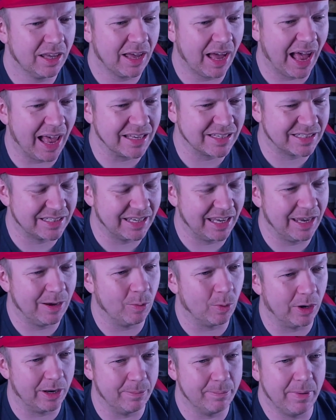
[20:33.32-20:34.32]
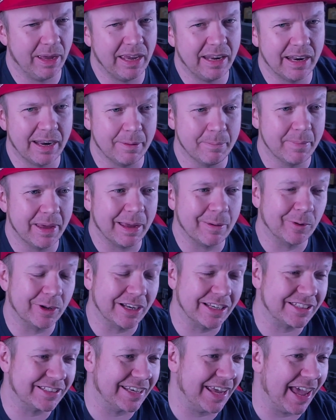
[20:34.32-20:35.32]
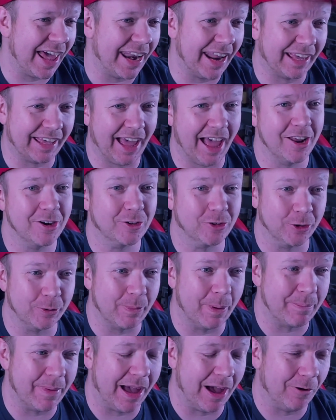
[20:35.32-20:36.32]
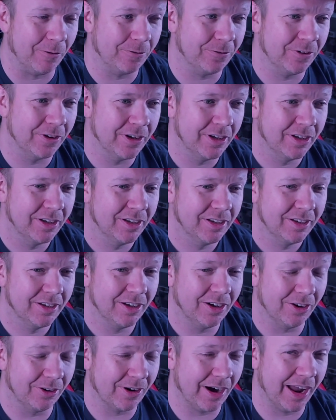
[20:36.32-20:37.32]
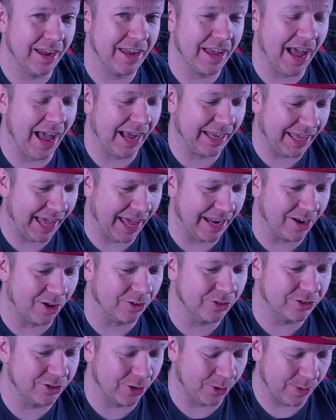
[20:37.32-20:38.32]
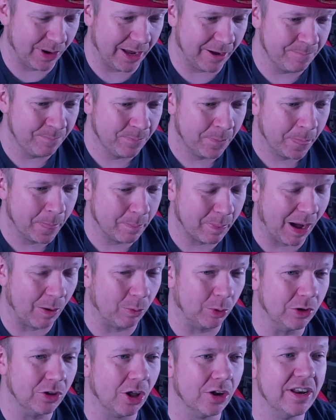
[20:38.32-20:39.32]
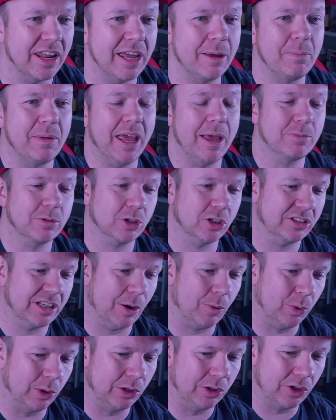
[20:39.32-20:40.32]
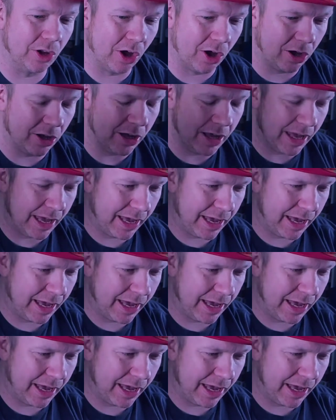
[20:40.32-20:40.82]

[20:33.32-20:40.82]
I say what I mean and I mean what I say, and I can't shut my mouth. All right? I cannot do it. I will not name names because I will not,